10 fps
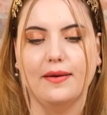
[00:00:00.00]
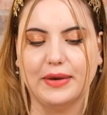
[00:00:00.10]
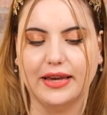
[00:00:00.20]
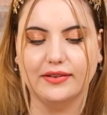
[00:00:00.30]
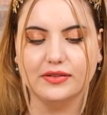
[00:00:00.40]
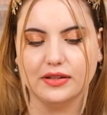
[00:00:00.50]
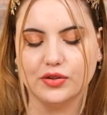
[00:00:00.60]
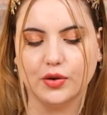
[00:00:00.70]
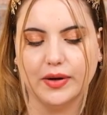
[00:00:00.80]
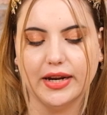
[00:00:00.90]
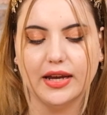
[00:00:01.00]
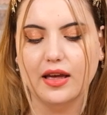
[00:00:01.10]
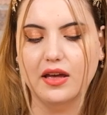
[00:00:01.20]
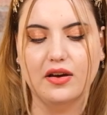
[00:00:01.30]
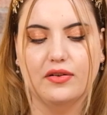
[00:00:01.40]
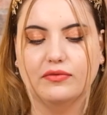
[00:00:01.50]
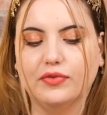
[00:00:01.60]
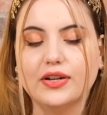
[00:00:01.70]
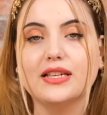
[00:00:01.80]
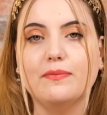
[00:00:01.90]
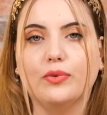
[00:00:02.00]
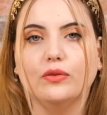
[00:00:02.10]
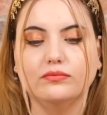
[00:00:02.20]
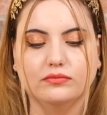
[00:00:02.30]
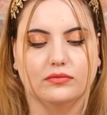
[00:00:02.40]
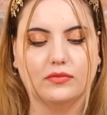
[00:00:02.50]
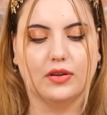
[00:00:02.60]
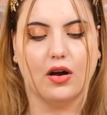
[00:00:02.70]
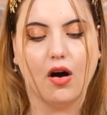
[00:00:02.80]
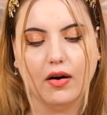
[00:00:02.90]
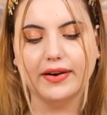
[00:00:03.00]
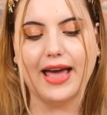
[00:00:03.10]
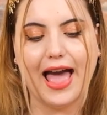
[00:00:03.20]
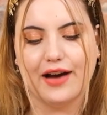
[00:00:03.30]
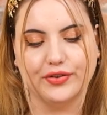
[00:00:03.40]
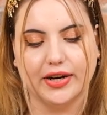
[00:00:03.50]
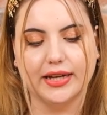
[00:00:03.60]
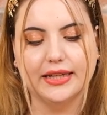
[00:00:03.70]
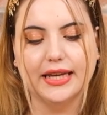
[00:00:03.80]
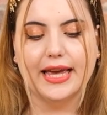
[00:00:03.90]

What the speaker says: begin scoring, for example, on Africa.